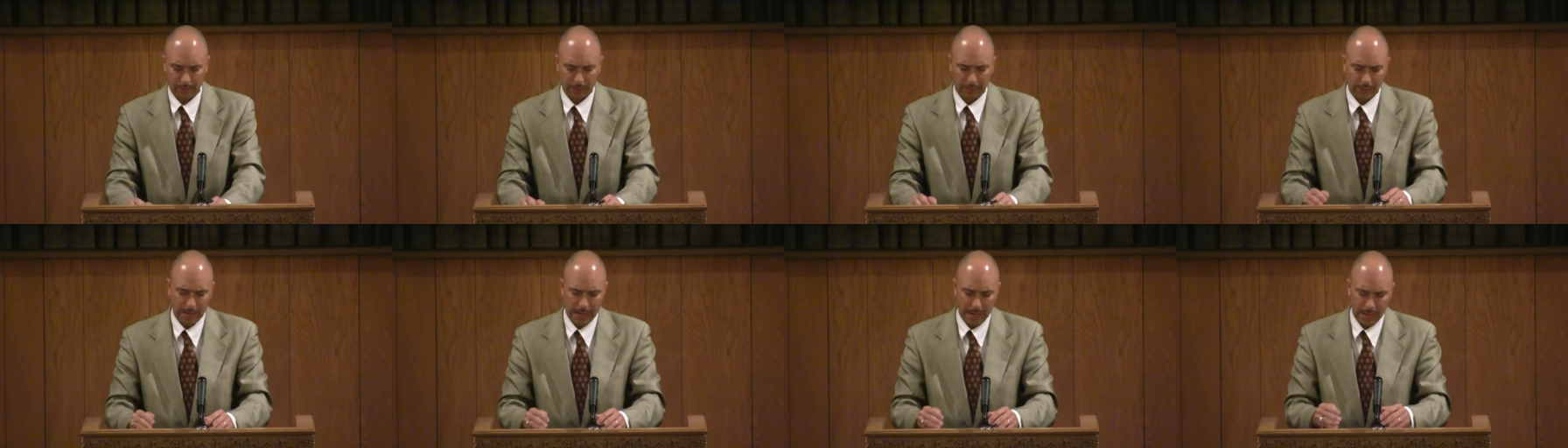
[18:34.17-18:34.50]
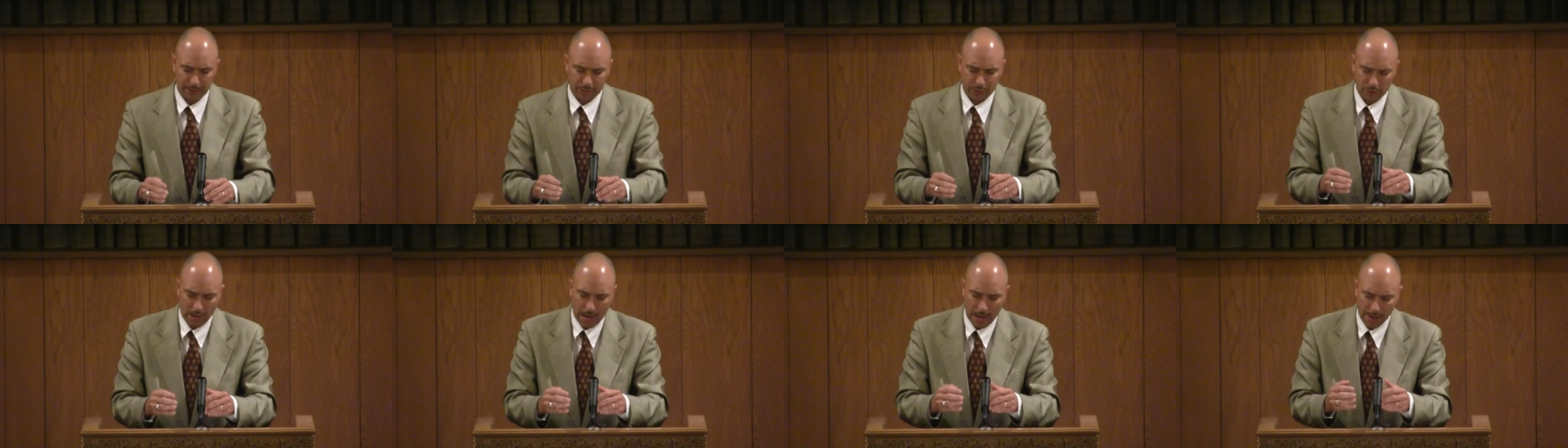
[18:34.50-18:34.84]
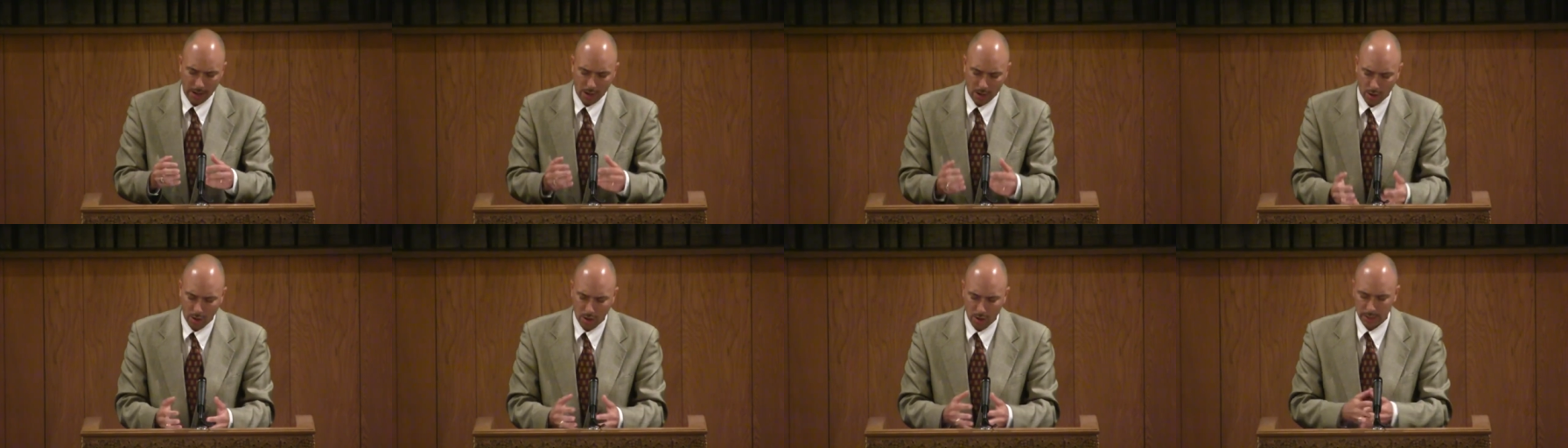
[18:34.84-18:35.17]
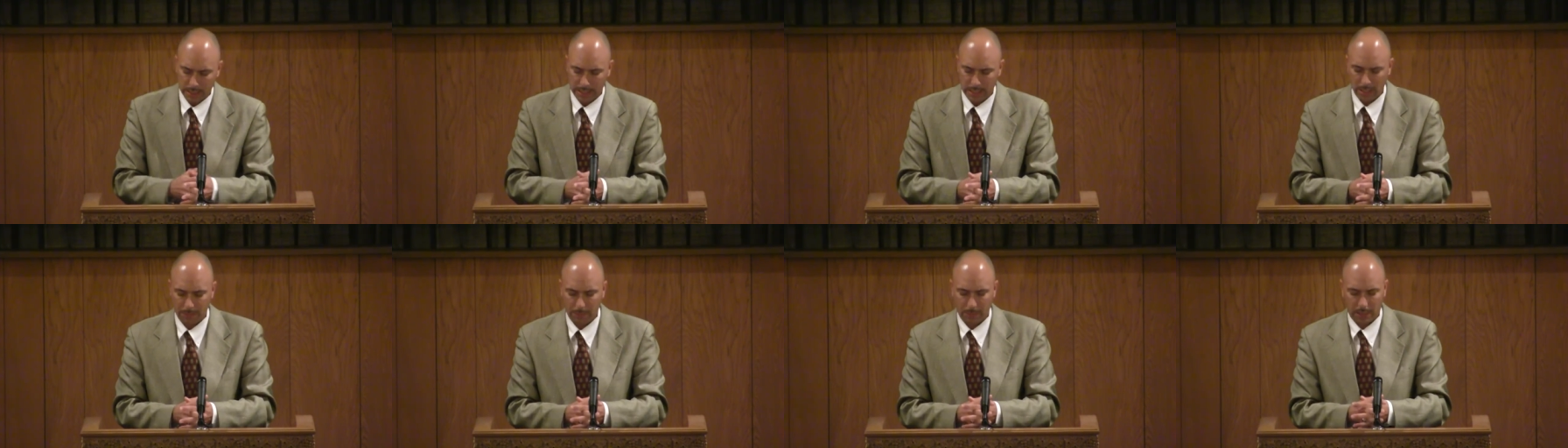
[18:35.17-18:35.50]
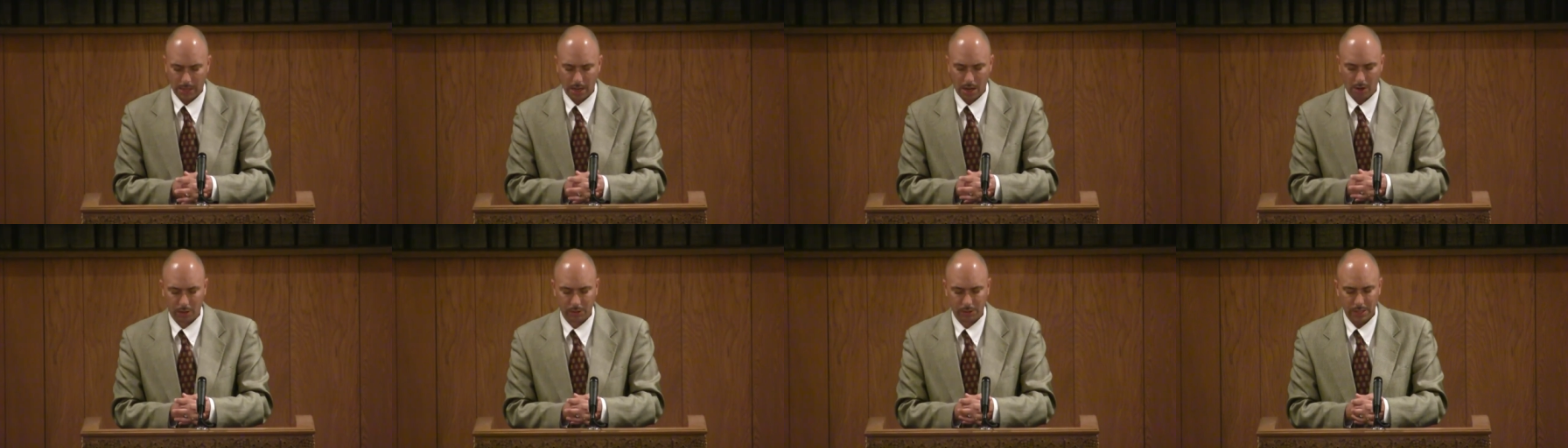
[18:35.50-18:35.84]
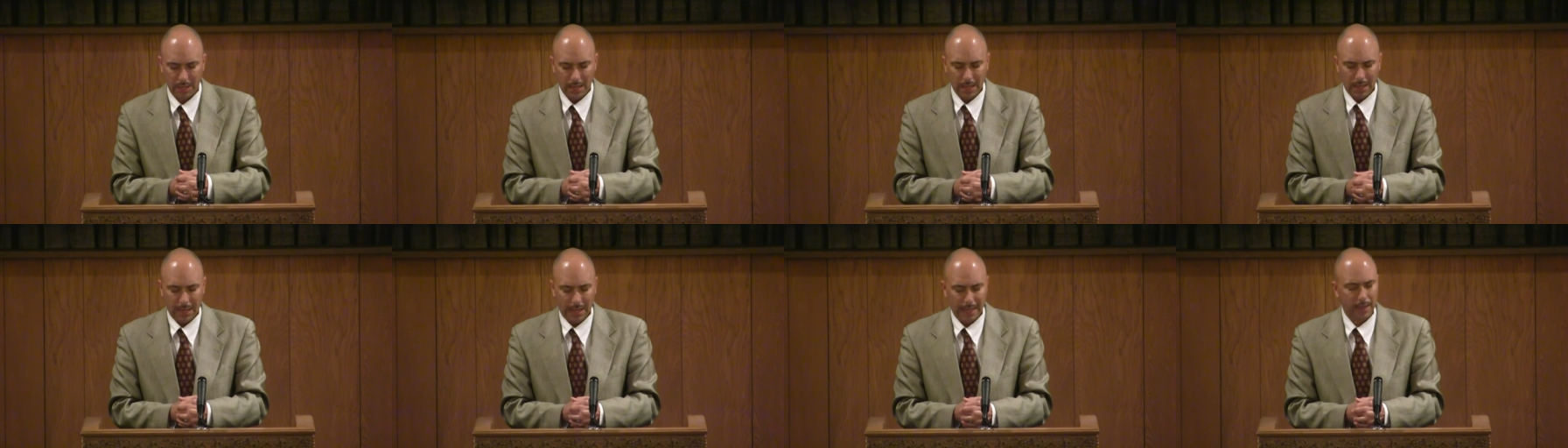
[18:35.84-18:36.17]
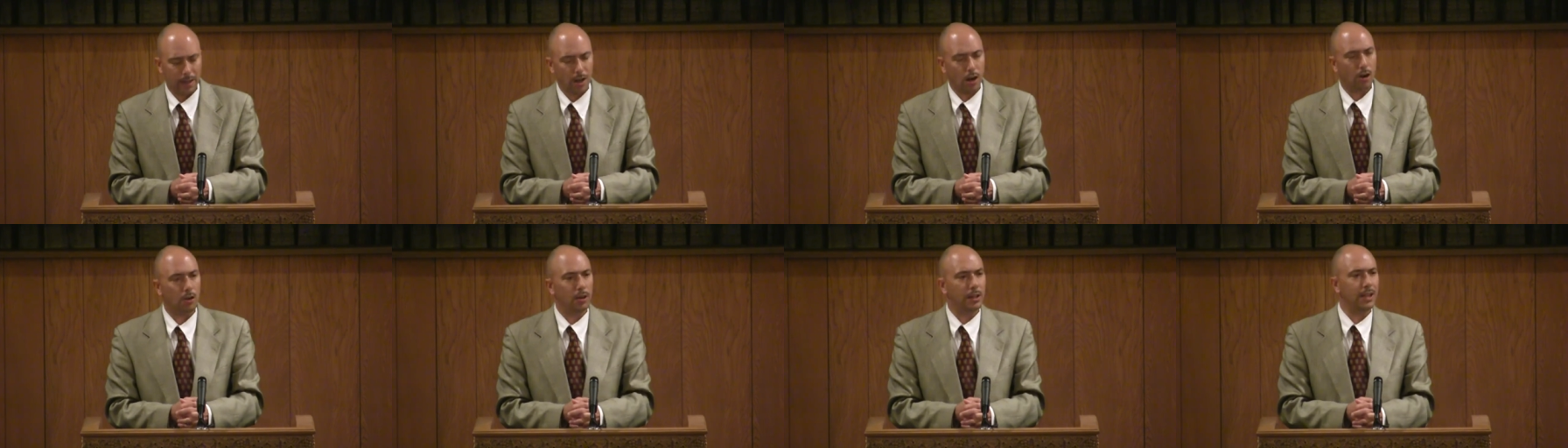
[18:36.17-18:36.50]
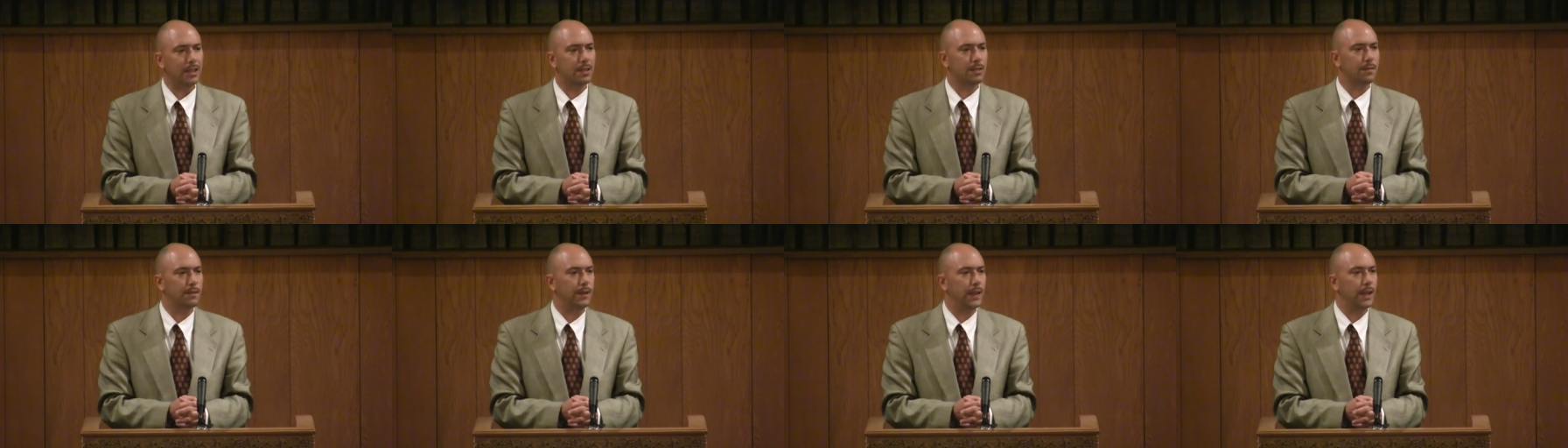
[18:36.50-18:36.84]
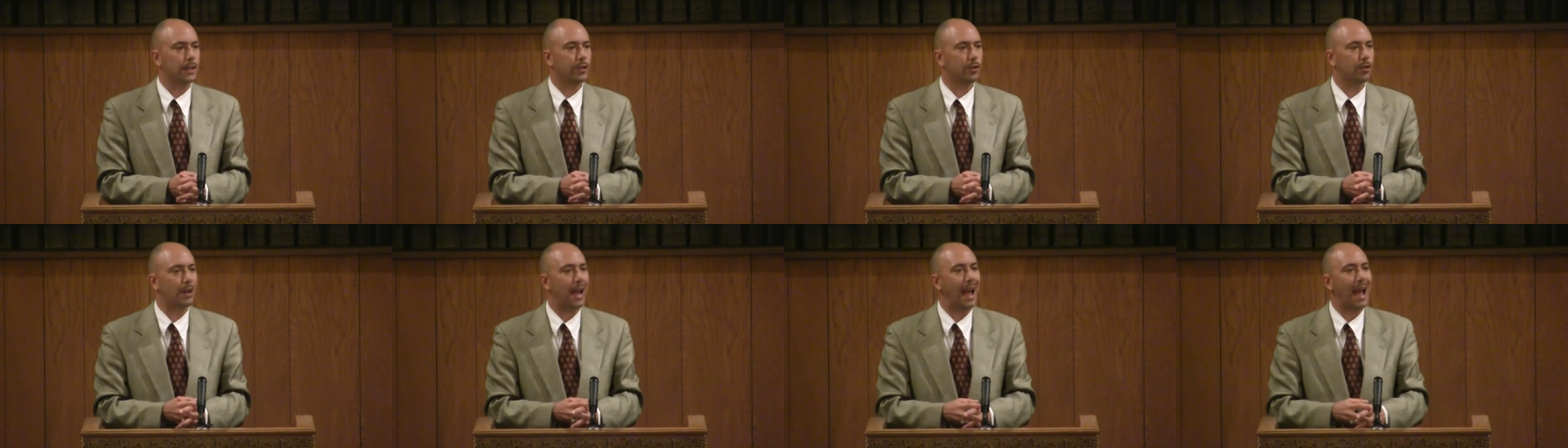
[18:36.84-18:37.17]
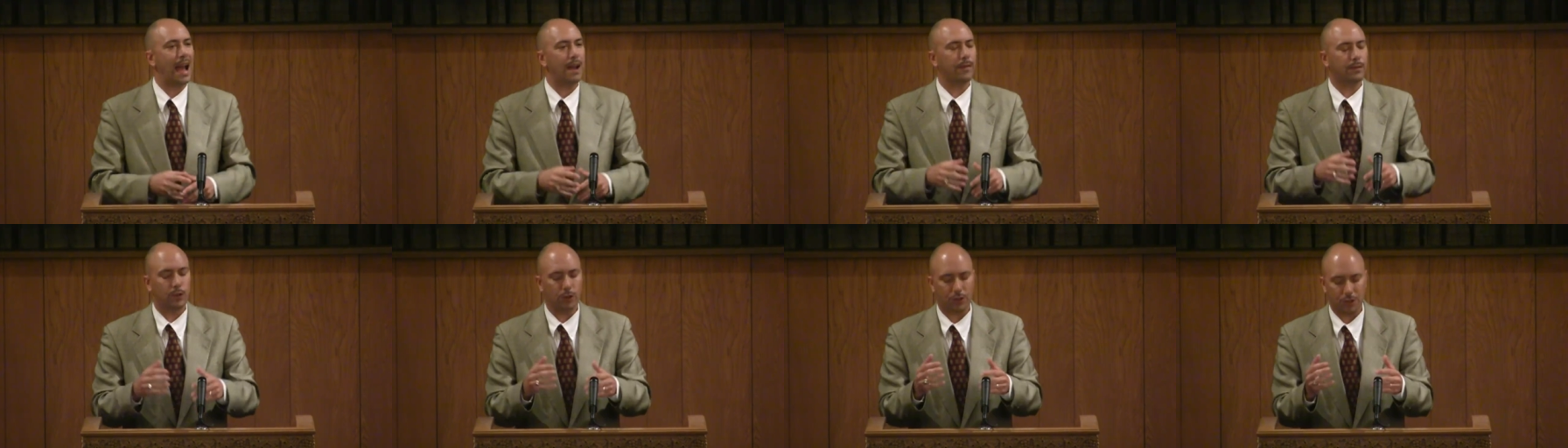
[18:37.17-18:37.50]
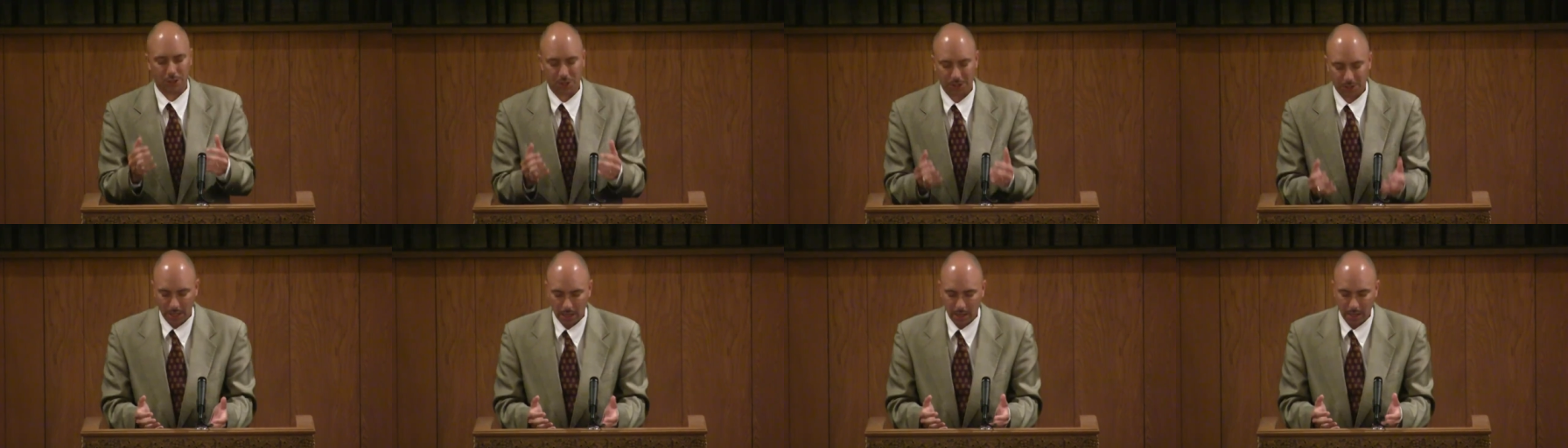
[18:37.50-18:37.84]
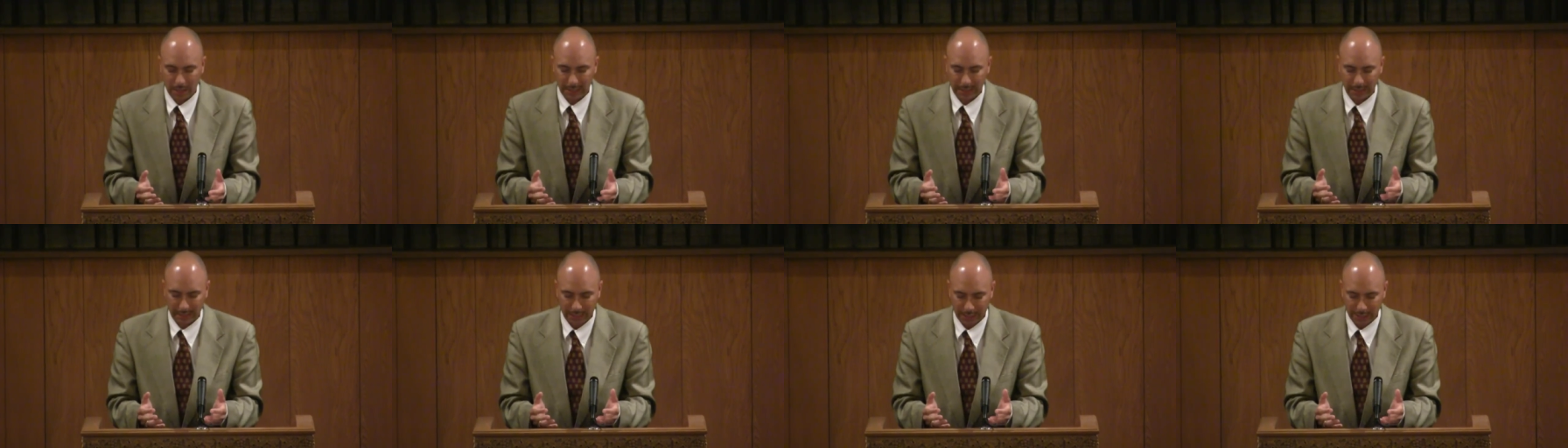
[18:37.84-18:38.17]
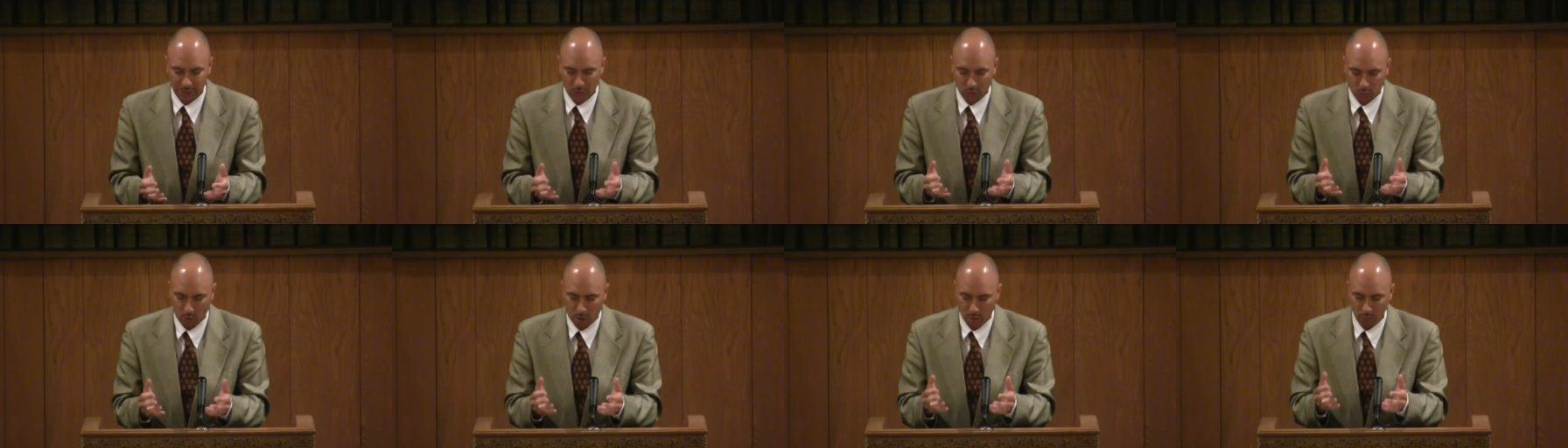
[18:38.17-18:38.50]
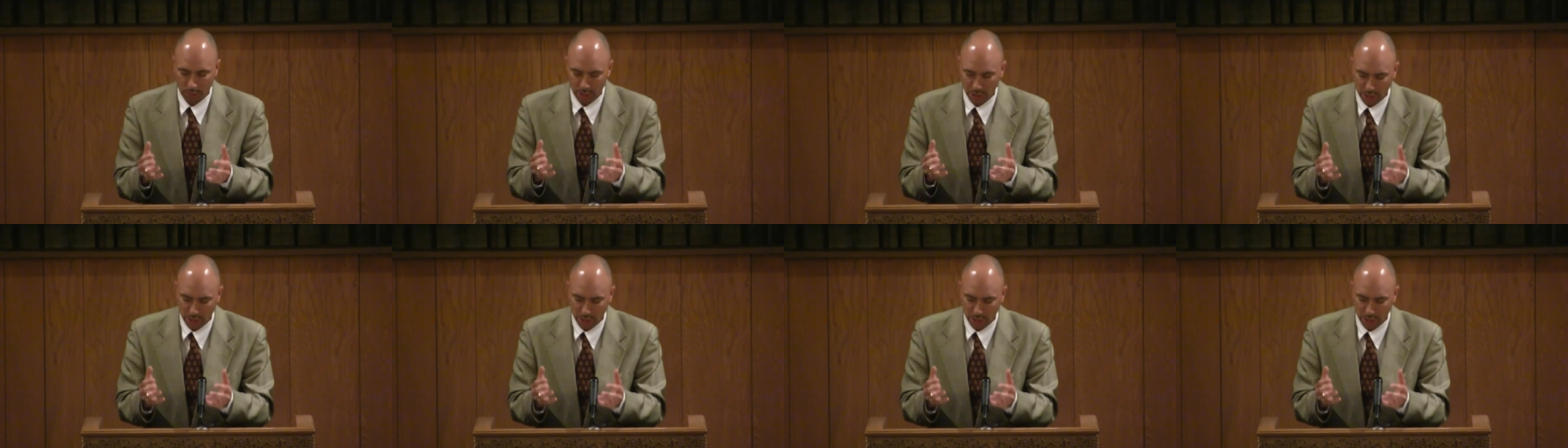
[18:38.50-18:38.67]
that have tried to hurt him because he learned his victory after studying these, quote,